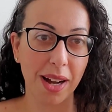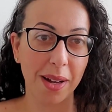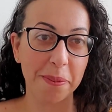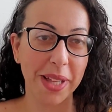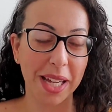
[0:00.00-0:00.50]

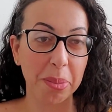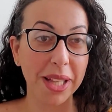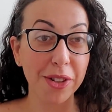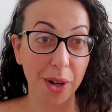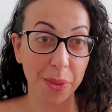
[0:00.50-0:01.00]
a
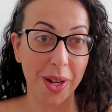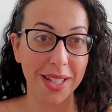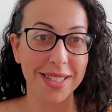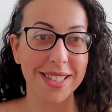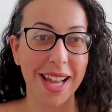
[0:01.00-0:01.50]
playground
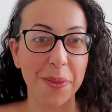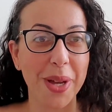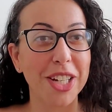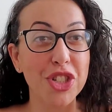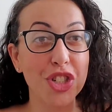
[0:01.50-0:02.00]
once, and we
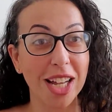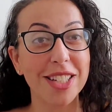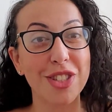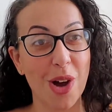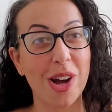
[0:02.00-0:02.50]
had
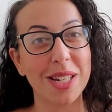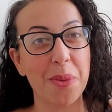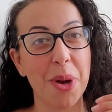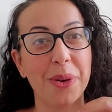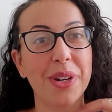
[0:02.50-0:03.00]
just talked
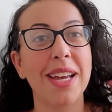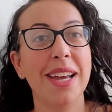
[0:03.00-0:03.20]
about